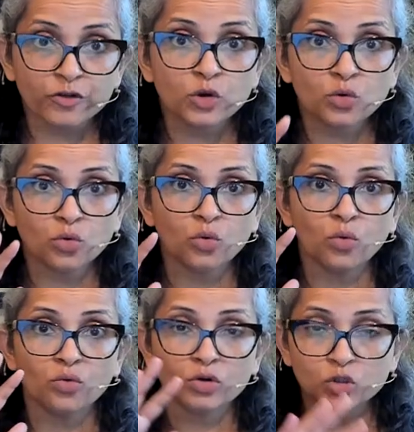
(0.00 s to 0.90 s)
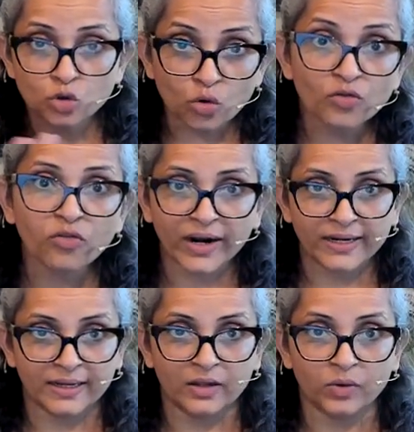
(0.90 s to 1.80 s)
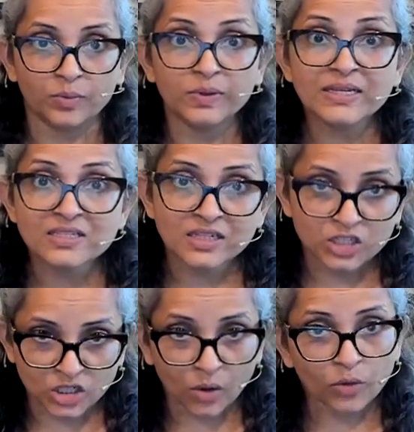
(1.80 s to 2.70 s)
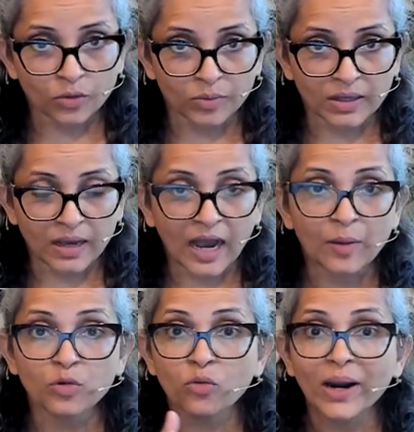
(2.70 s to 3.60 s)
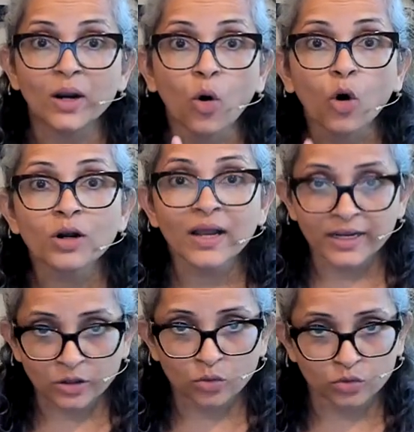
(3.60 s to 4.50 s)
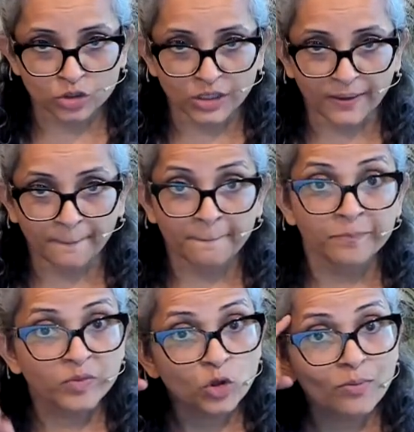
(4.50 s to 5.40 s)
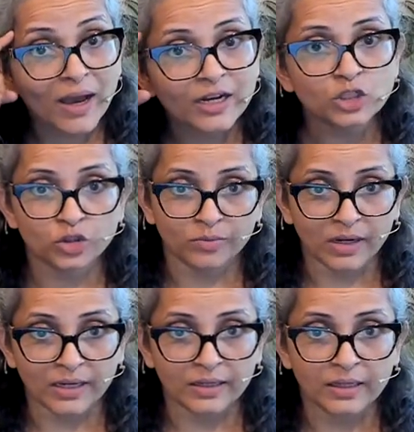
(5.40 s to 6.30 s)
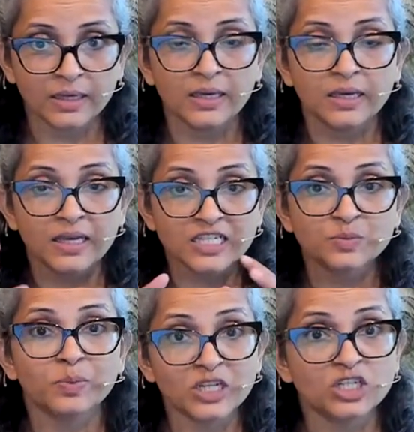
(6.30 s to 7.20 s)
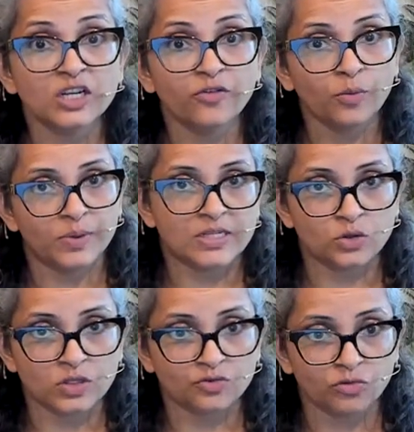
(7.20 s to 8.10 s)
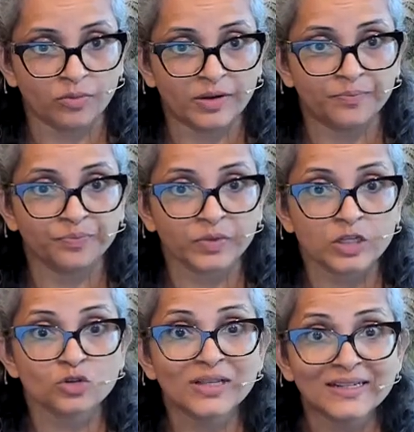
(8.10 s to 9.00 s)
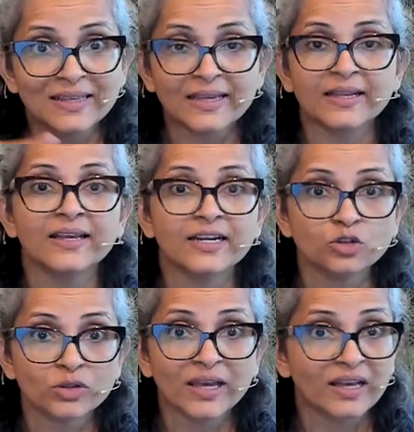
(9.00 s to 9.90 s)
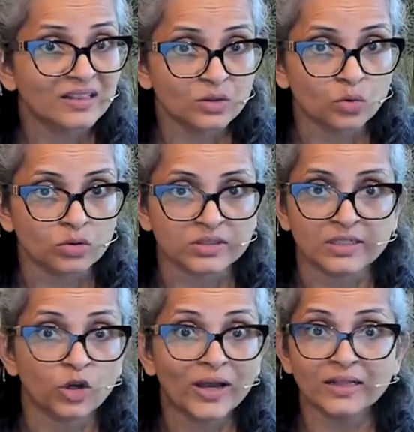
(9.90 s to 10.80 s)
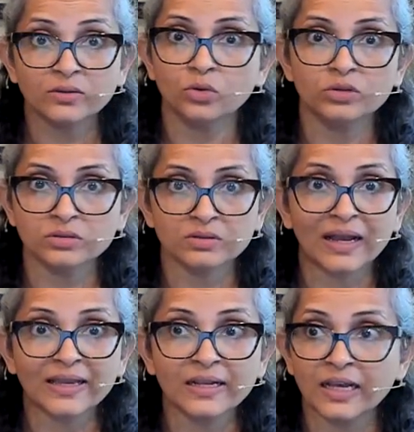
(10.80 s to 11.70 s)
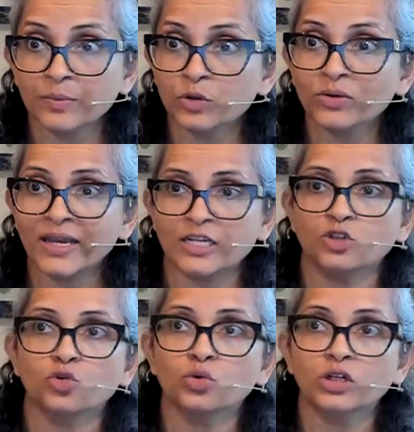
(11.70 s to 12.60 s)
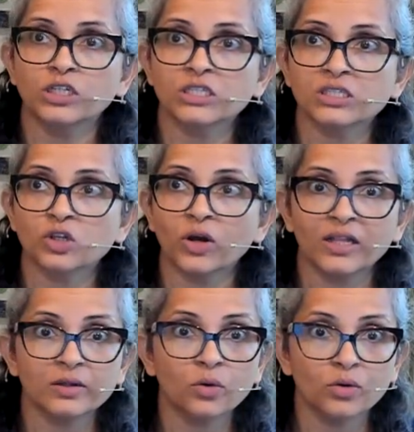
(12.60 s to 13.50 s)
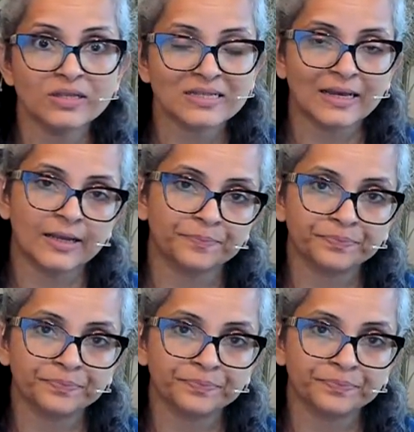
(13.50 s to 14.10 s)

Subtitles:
you don't find anyone, please reach out to me. I provide online coaching to manage your mind, especially for PCOS women, so that they can get to their health goals. And your health goals, I can help you get towards your health goals like